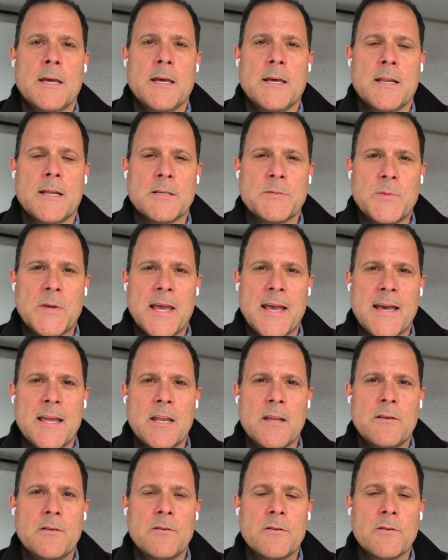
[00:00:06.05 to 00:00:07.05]
And as we head
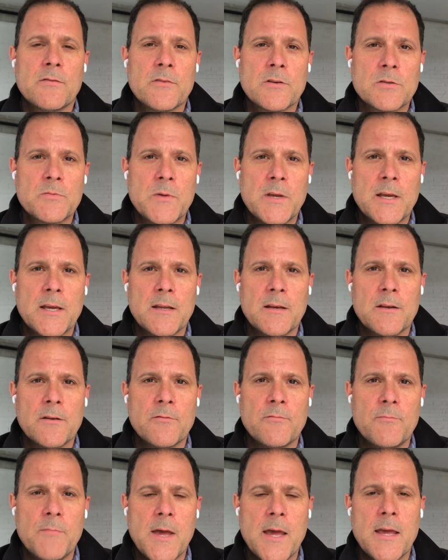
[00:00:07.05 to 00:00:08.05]
into the first weekend
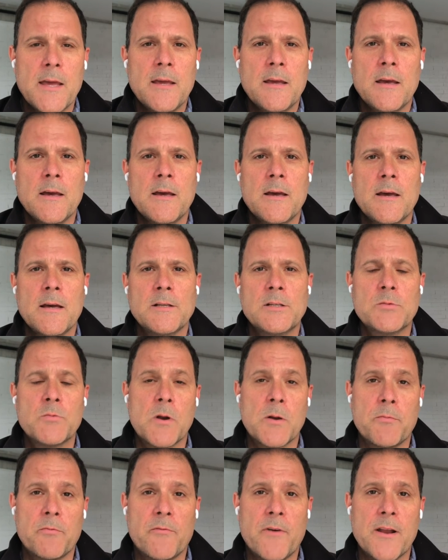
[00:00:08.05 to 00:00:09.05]
of May, I just
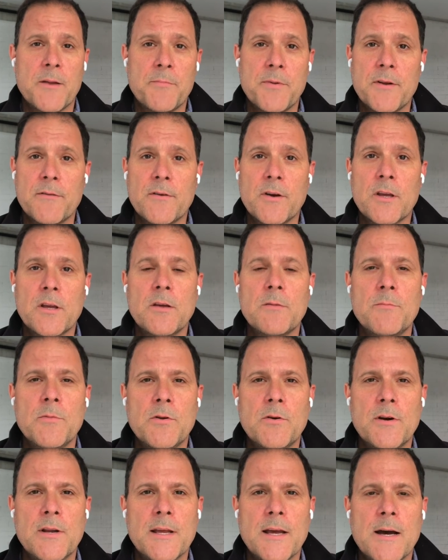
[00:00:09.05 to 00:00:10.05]
want to provide a bit of a
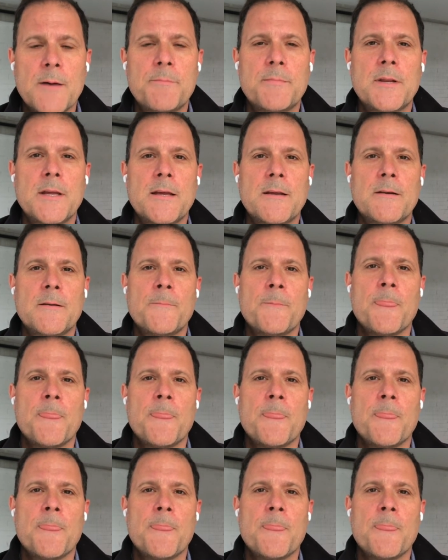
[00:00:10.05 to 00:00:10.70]
community update